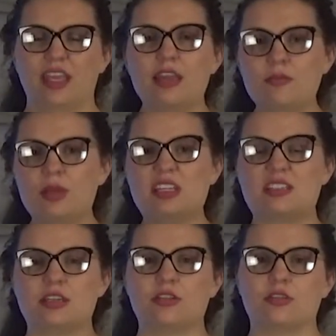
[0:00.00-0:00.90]
It
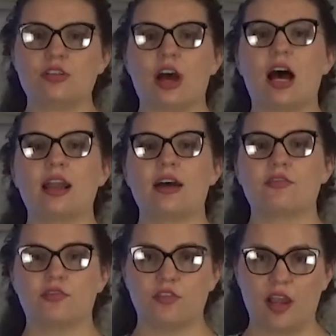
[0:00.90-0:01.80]
means that you're not
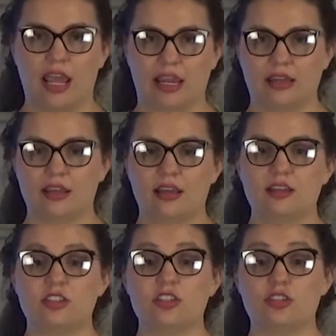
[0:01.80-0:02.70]
afraid
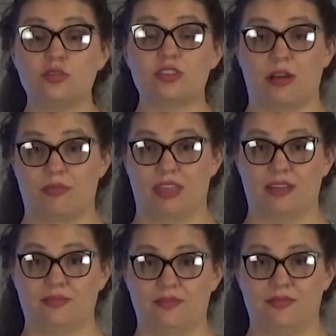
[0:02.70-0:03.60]
to do
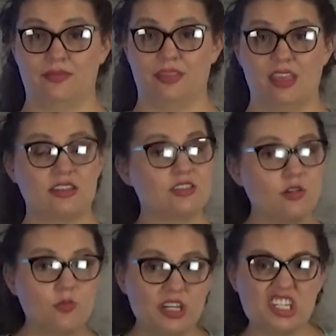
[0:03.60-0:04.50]
something. And
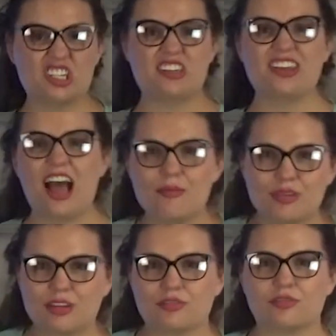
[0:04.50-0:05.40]
so we should not
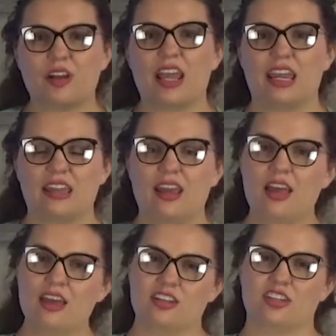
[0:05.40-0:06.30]
be afraid
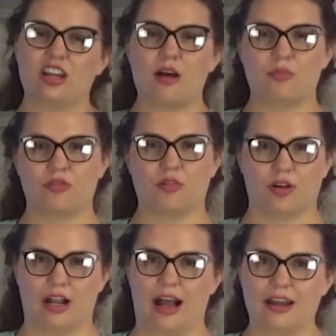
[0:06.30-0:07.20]
to come
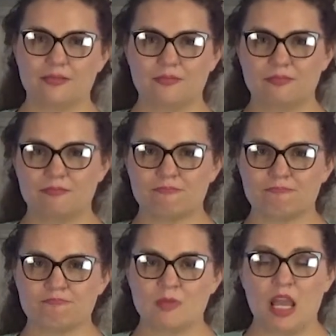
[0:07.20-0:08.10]
before God.
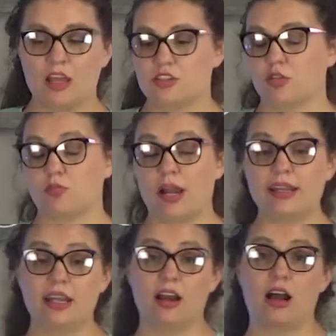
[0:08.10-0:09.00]
And so
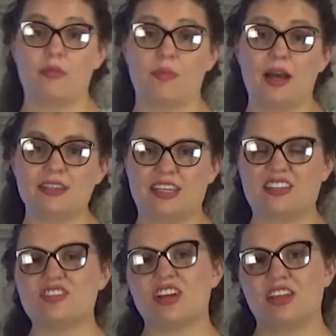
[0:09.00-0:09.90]
right now I'm about to
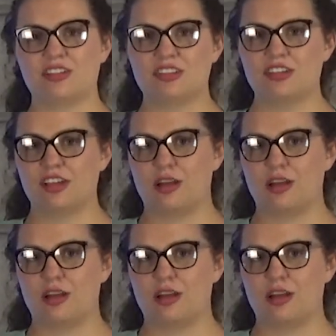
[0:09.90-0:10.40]
get John Harrison to